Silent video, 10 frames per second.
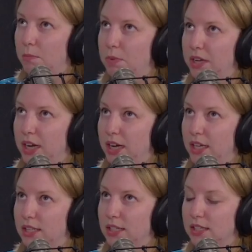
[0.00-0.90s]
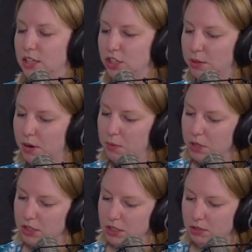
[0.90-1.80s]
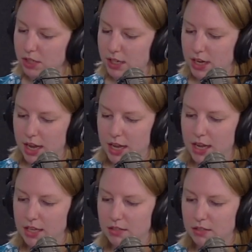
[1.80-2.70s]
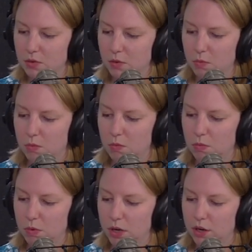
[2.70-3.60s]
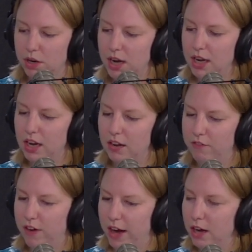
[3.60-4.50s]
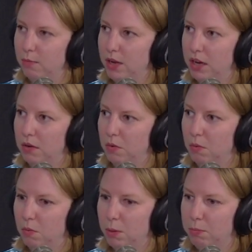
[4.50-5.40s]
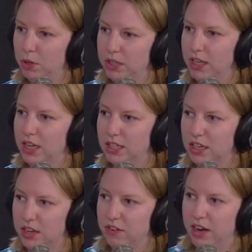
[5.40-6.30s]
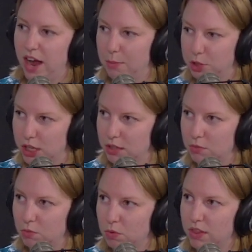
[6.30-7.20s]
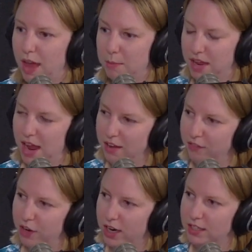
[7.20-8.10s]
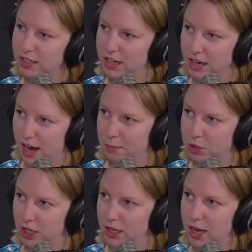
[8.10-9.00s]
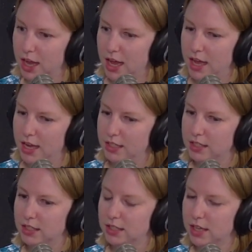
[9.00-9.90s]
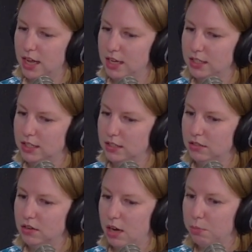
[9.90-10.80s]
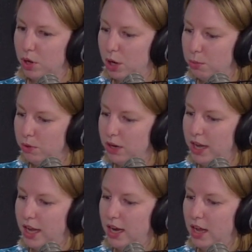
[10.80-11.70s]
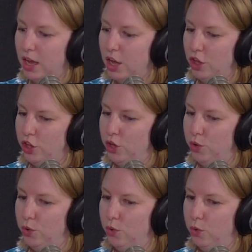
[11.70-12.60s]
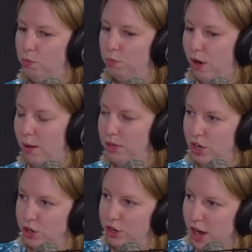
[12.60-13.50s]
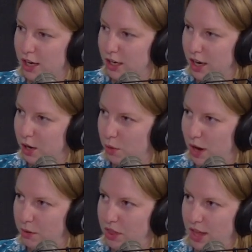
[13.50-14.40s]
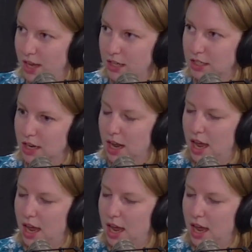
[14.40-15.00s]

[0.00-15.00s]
up because essentially what we're doing is we're creating an environment where bullying isn't even an option, mm-hmm. where that mm-hmm. behavior isn't an option. Mm-hmm. It's, it's not appropriate. You probably know you're not going to get away with it.